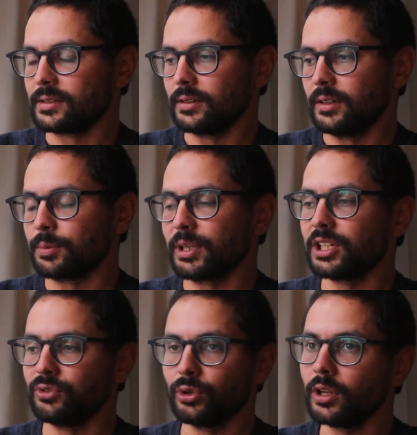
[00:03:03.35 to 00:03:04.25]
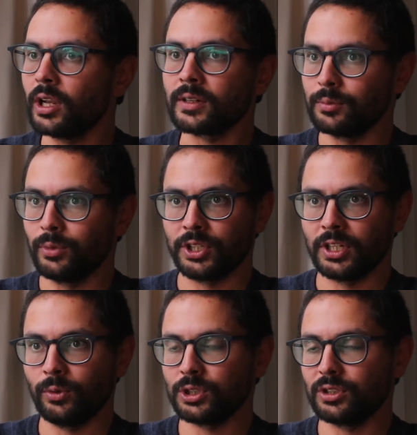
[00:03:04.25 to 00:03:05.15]
especially if you're not Luxembourgish
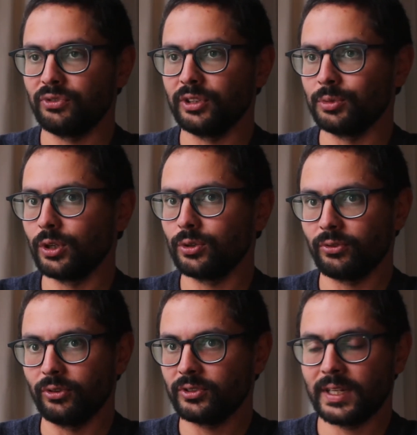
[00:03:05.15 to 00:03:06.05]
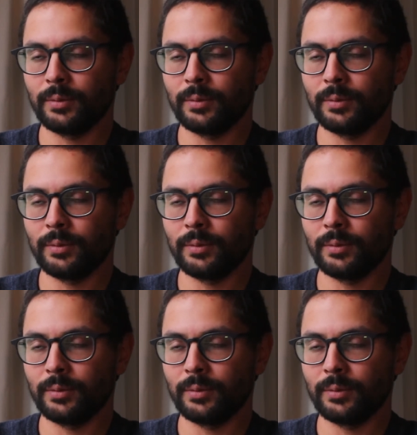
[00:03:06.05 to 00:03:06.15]
and you watch the film, you go through the